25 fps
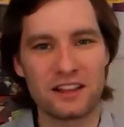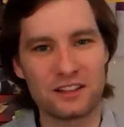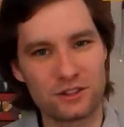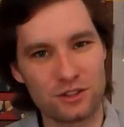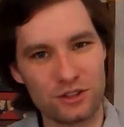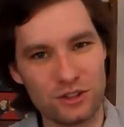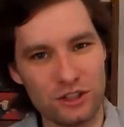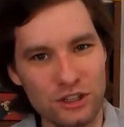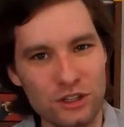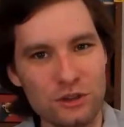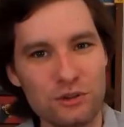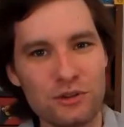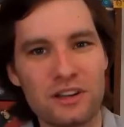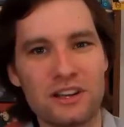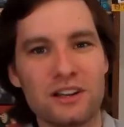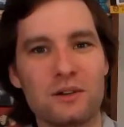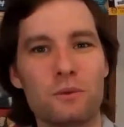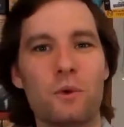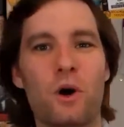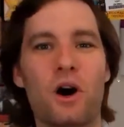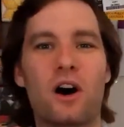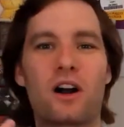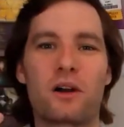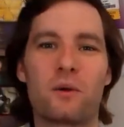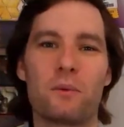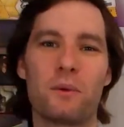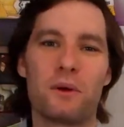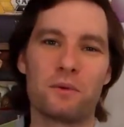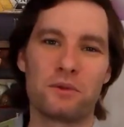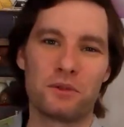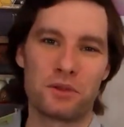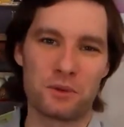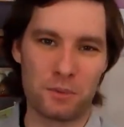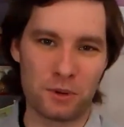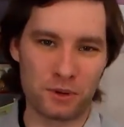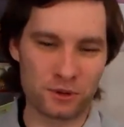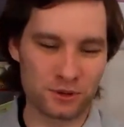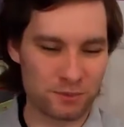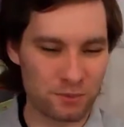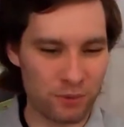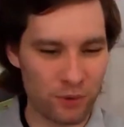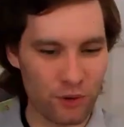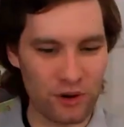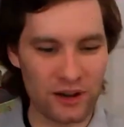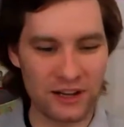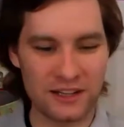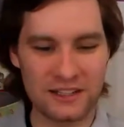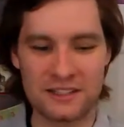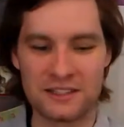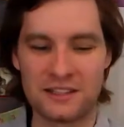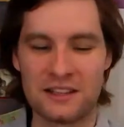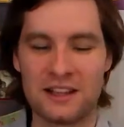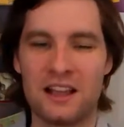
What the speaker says: so you can walk away with the most points.